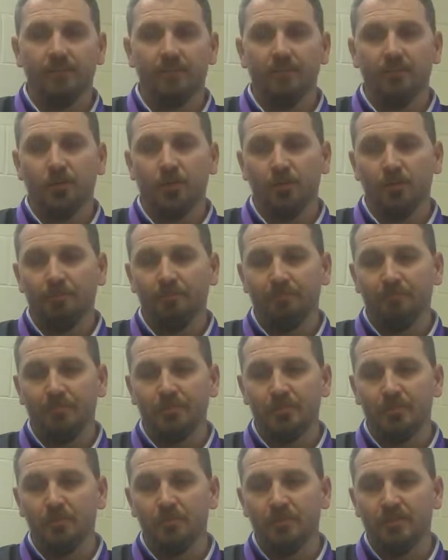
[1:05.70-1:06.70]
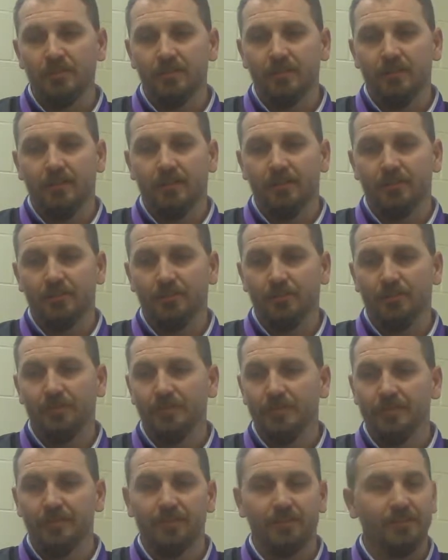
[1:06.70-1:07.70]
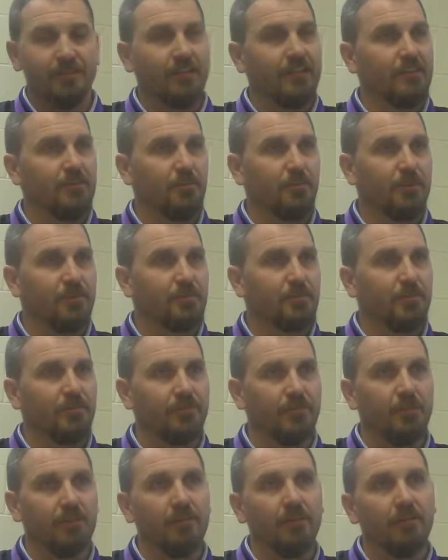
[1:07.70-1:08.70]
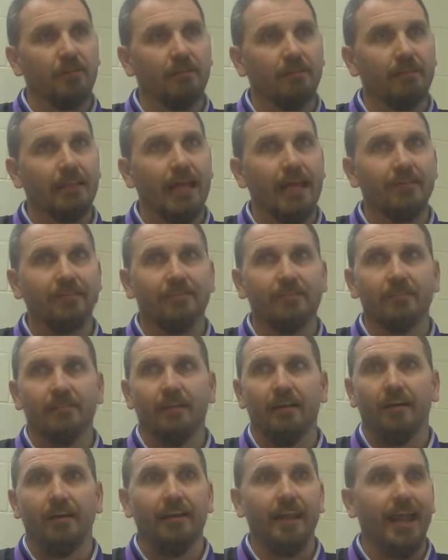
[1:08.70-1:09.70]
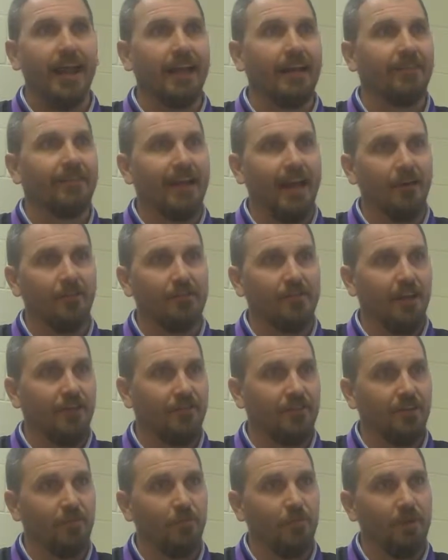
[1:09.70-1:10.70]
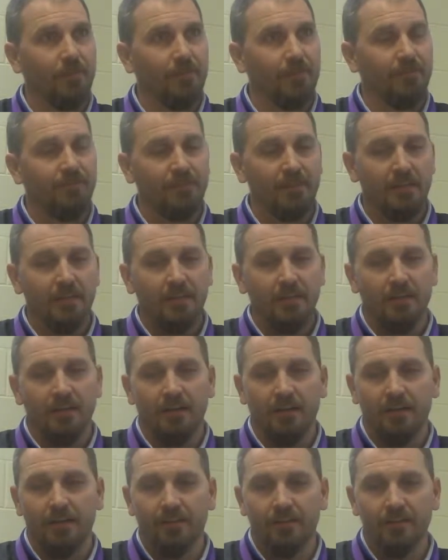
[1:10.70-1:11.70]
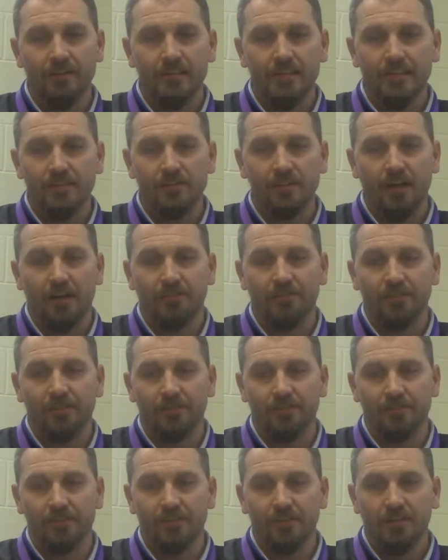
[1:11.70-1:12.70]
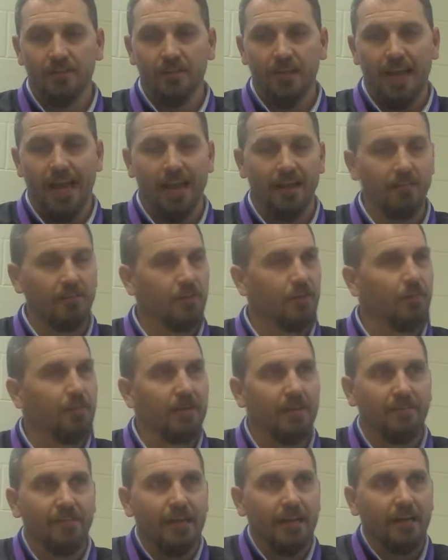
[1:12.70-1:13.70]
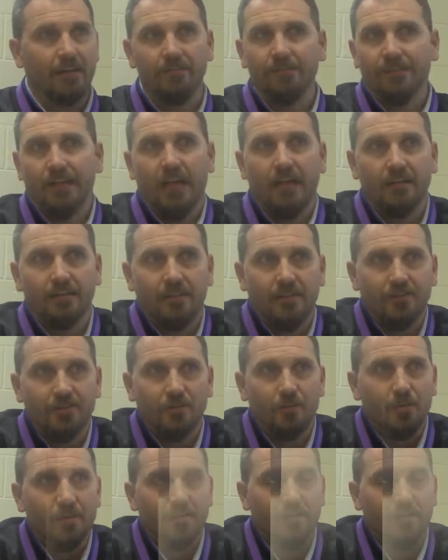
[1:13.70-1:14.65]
term student services assistant principal is a little less negative connotation with it. The dean's office had a little bit of a negative connotation with